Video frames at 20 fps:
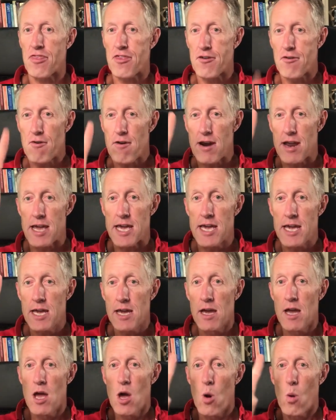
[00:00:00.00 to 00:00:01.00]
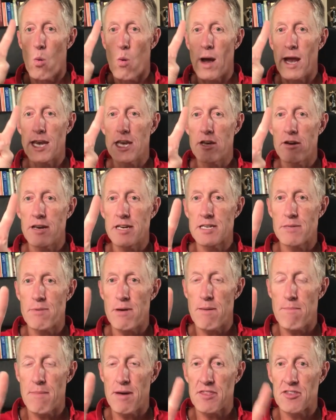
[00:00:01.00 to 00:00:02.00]
3, where do you need to be
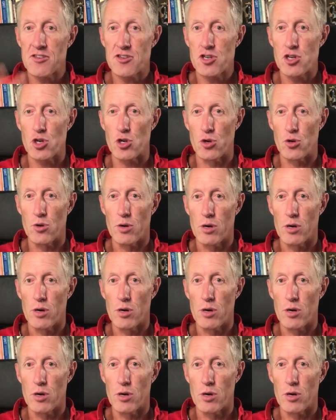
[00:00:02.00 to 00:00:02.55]
at month 2?